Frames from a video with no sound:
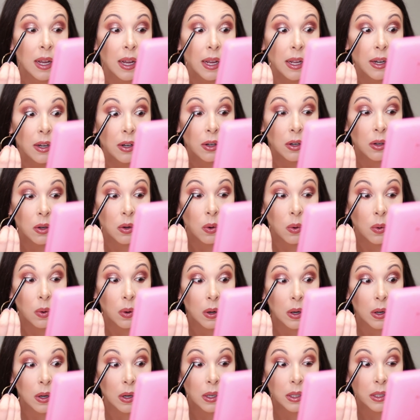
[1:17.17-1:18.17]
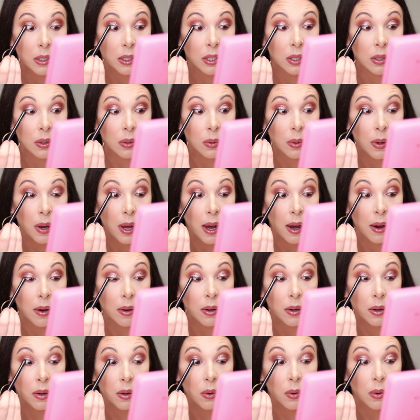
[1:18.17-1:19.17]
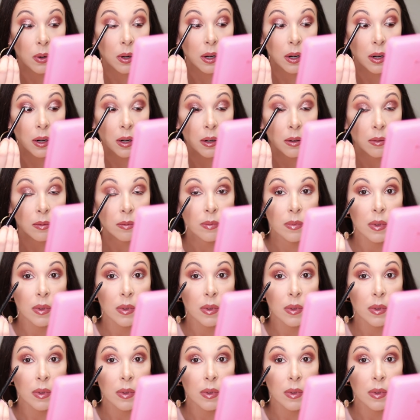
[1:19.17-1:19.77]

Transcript: inner corner to outer corner.